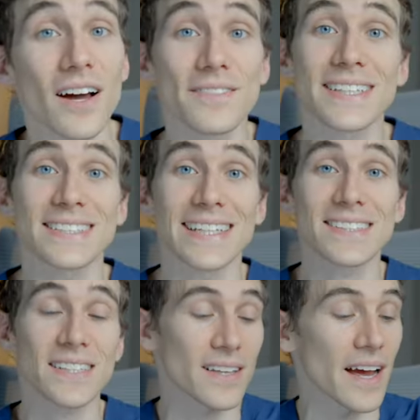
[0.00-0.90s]
of this
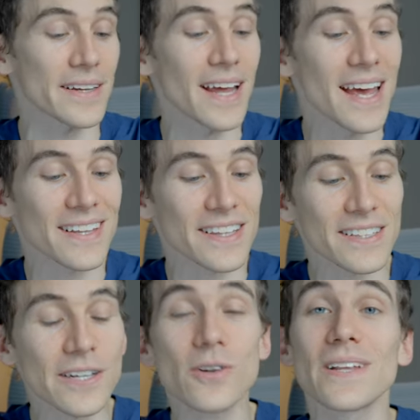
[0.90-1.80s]
lens design, the
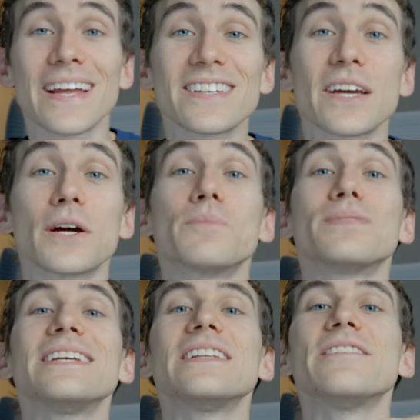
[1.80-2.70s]
scleral lens can
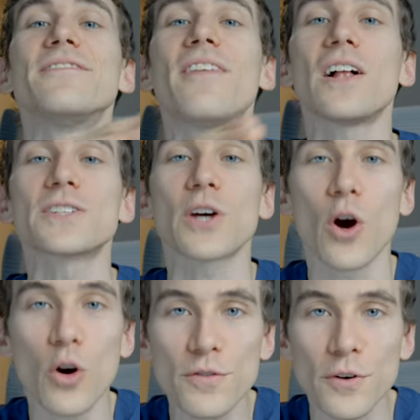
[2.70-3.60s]
completely vault
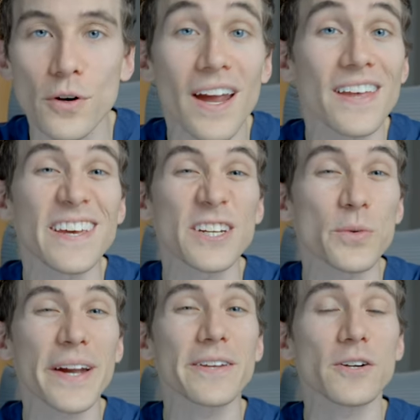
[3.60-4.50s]
over that
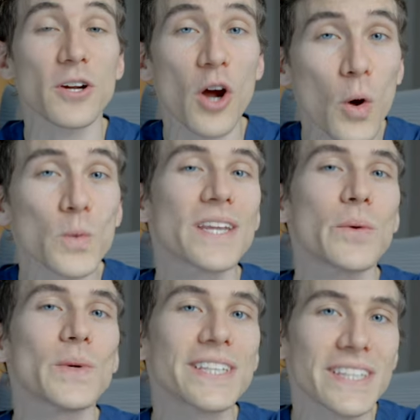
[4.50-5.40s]
irregular cone that
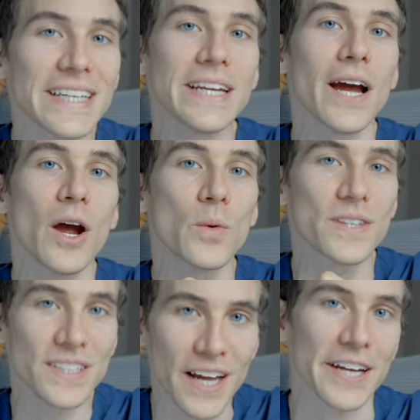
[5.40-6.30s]
we see with
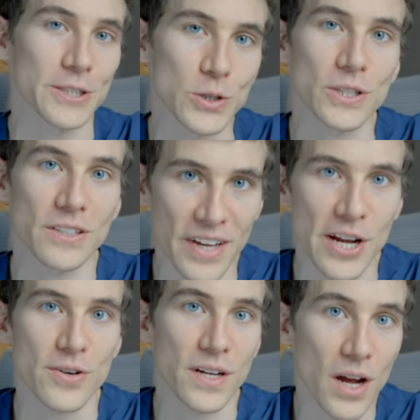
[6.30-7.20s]
the diagnosis of
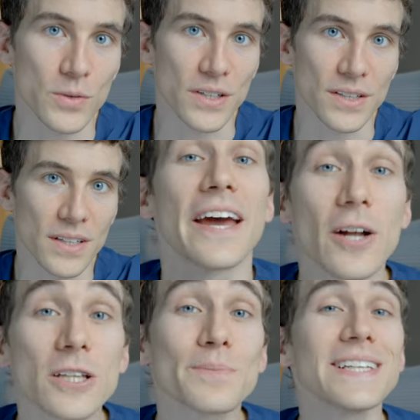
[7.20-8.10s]
keratoconus. And
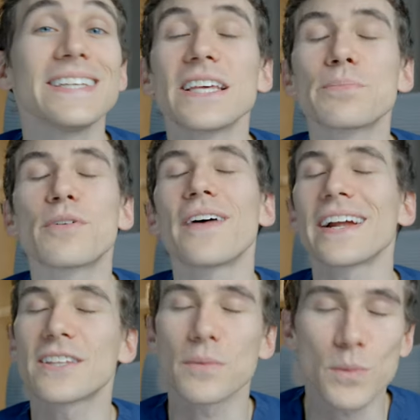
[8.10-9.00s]
ultimately, this
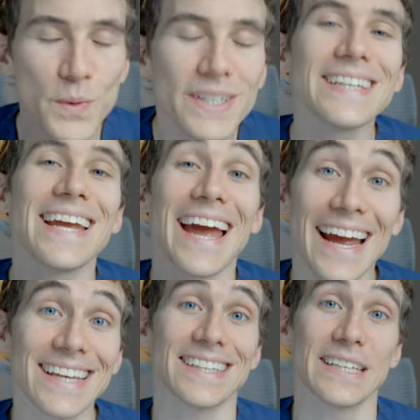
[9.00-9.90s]
provides some really
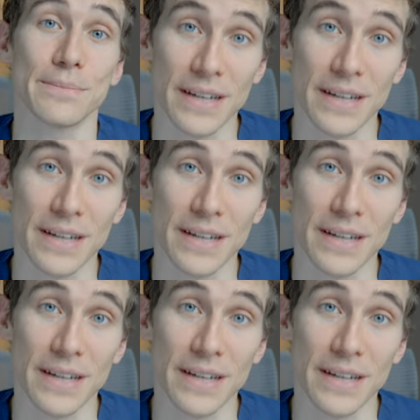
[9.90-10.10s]
excellent